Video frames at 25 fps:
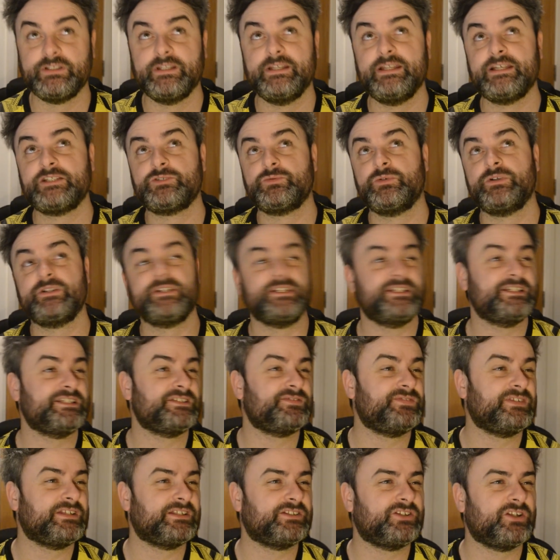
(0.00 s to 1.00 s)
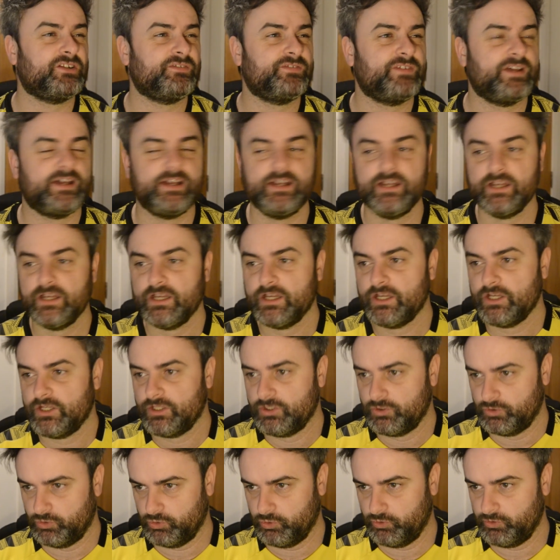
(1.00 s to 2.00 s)
The next one is Philadelphia
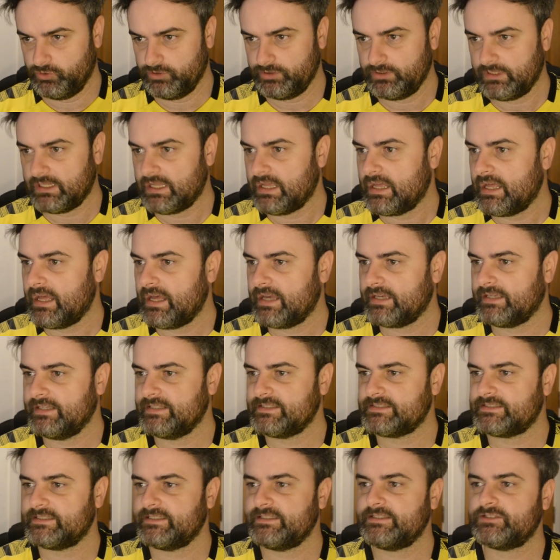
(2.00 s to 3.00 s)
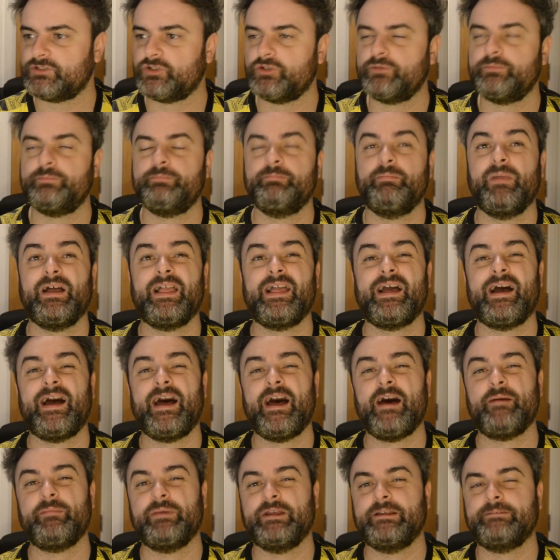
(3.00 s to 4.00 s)
Union against Inter
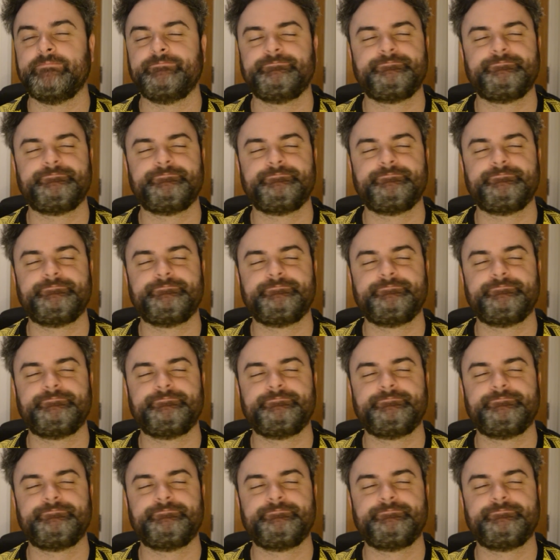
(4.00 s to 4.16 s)
Miami.